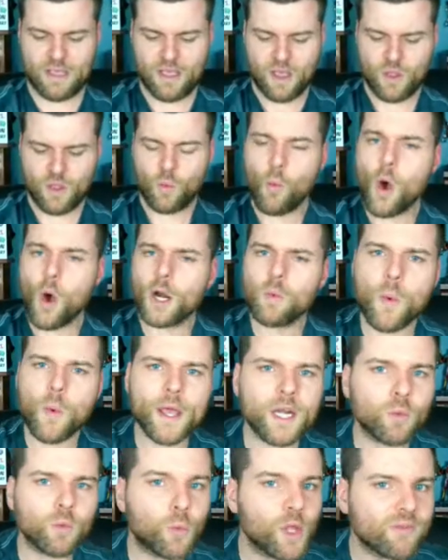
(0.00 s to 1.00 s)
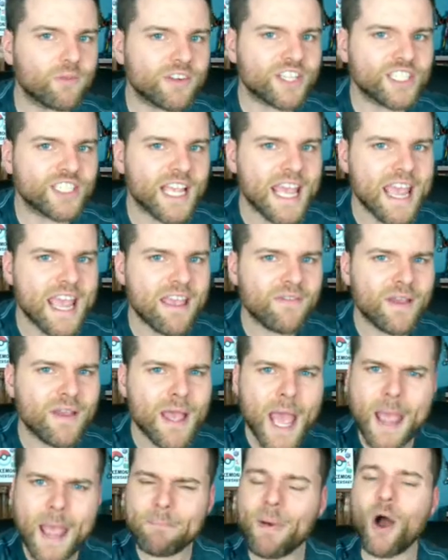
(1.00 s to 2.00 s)
One winner will receive
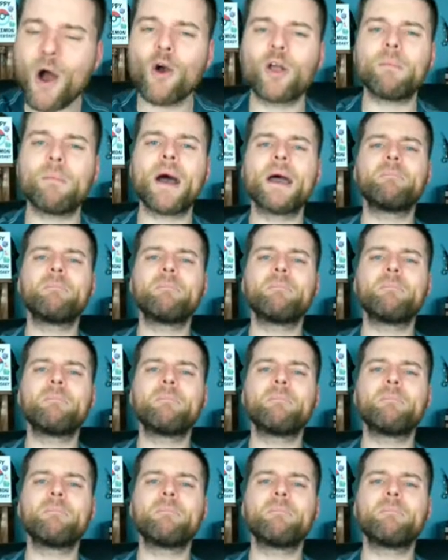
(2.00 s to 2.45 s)
a Pokemon